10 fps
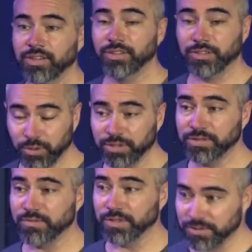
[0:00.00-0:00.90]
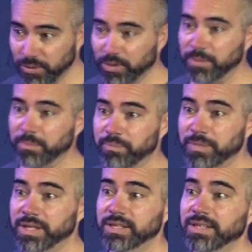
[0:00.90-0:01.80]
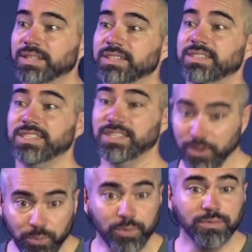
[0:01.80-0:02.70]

The source of the storm is you,